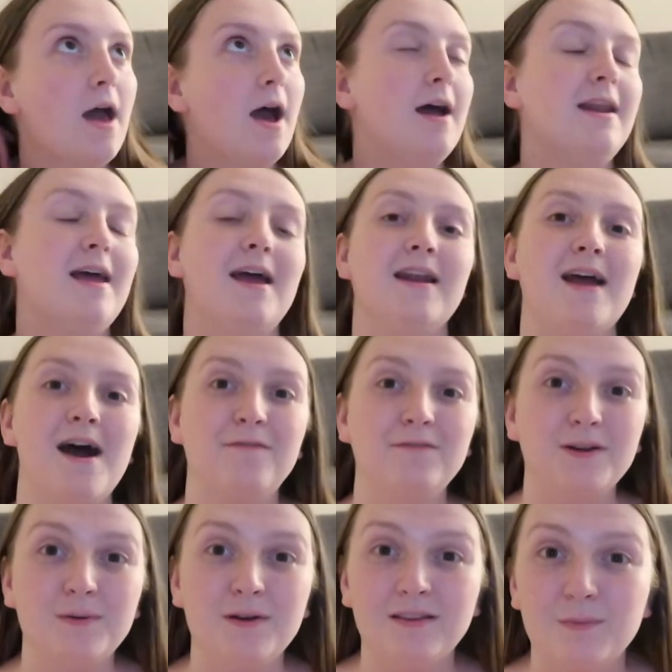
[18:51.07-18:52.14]
And then
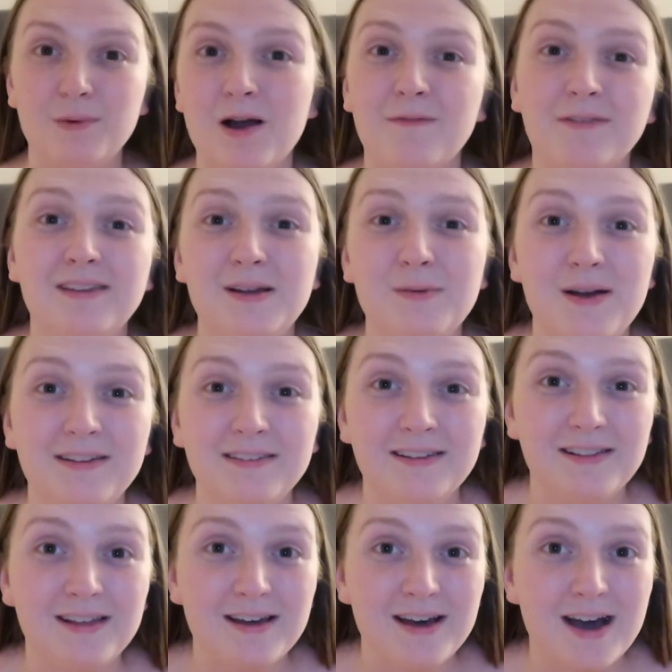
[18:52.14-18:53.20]
afterwards, we obviously went
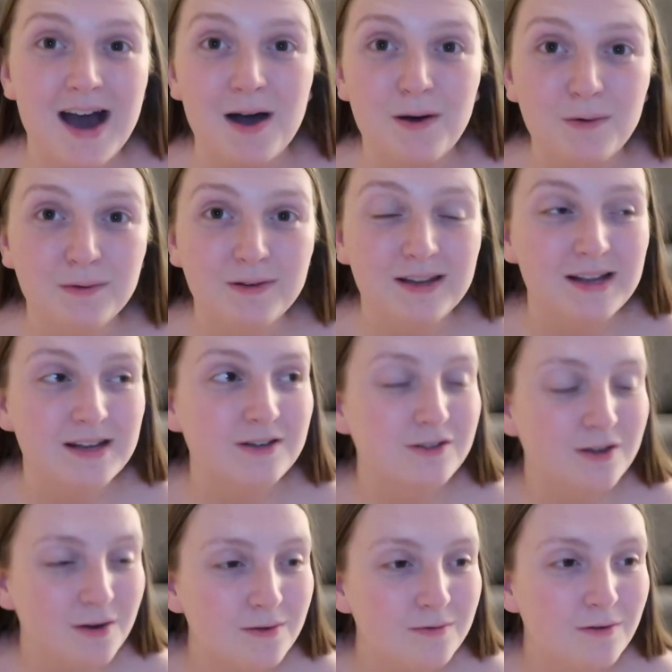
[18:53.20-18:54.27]
to the Audi
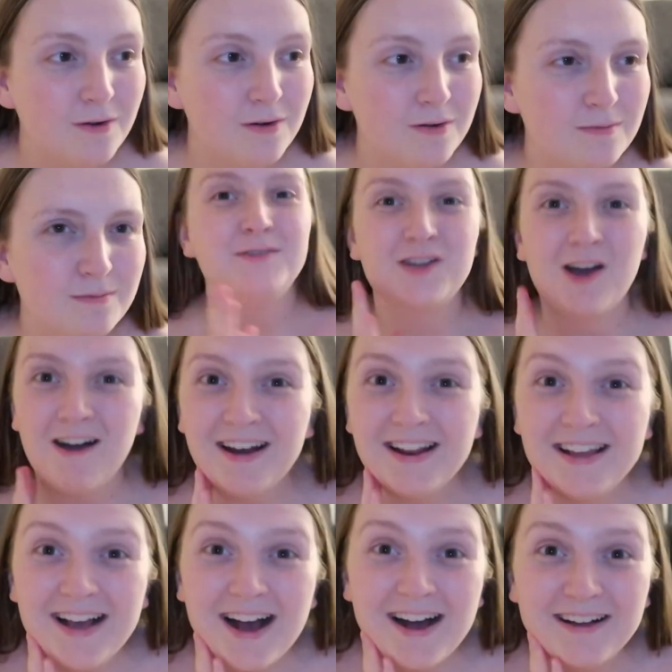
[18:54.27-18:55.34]
showroom.
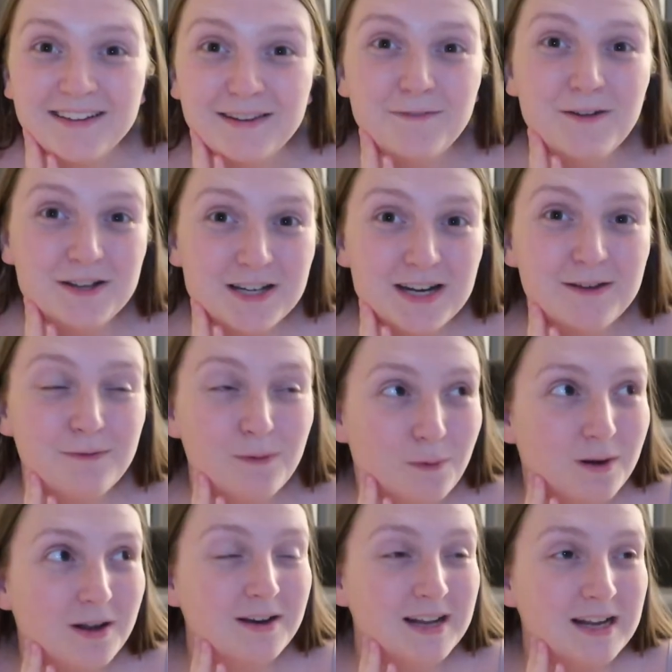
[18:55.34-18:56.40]
Charlie has officially
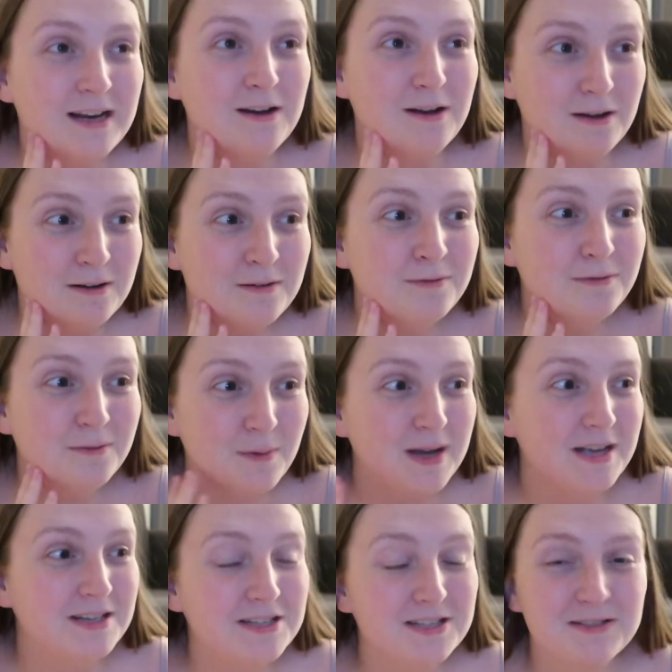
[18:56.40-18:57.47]
fallen in love,
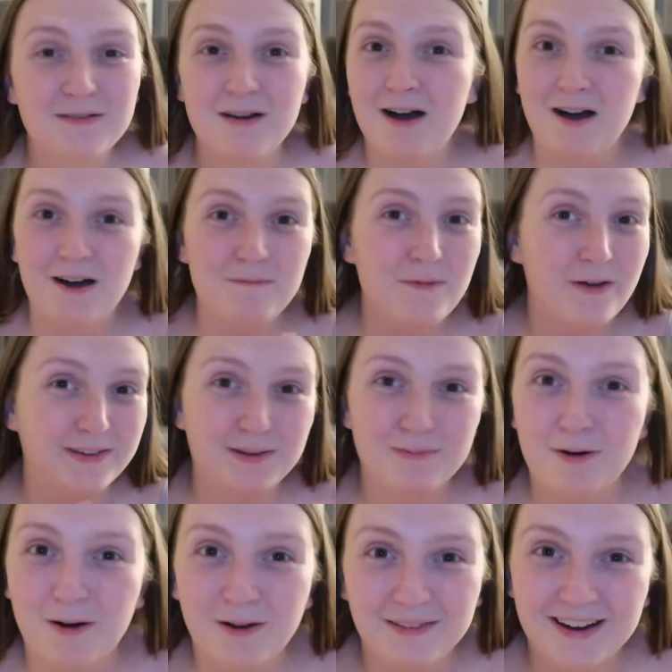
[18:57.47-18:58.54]
which I'm not
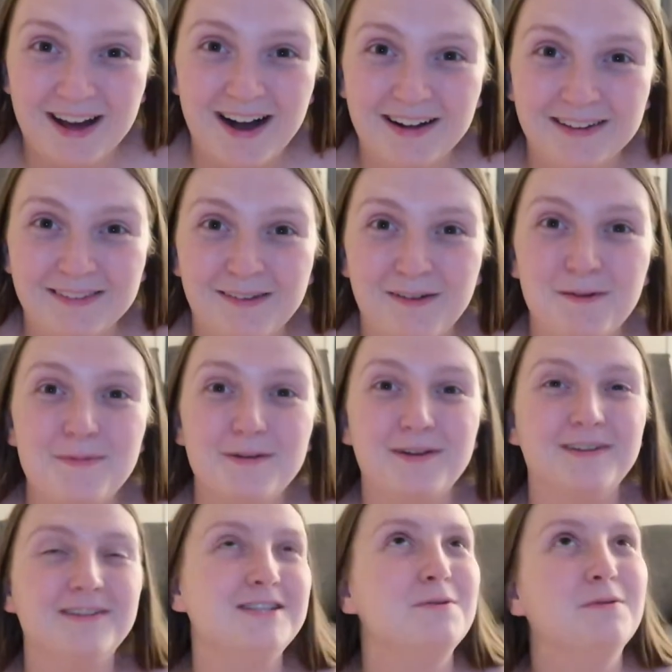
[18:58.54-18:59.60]
surprised at at all
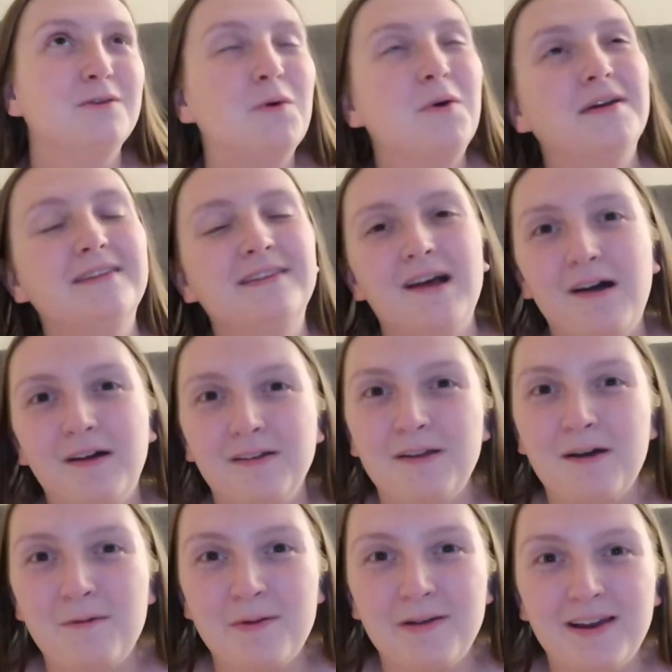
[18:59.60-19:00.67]
because she was quite set on
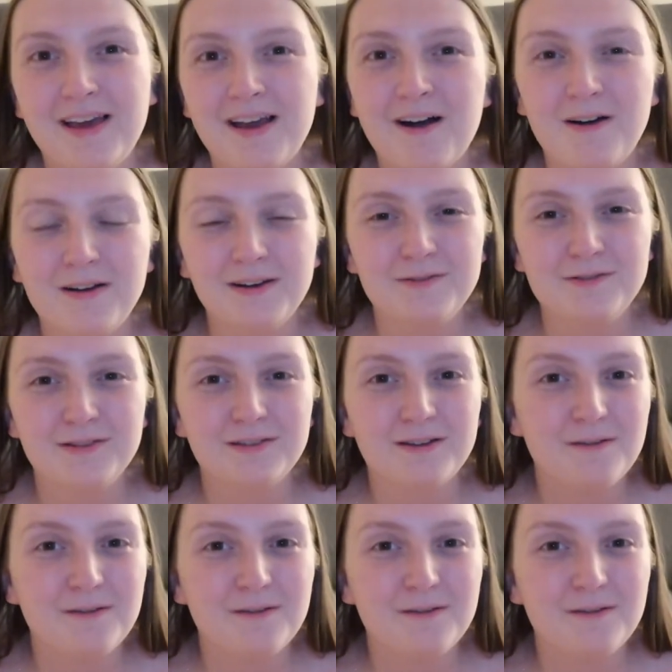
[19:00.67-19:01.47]
them and it kind of just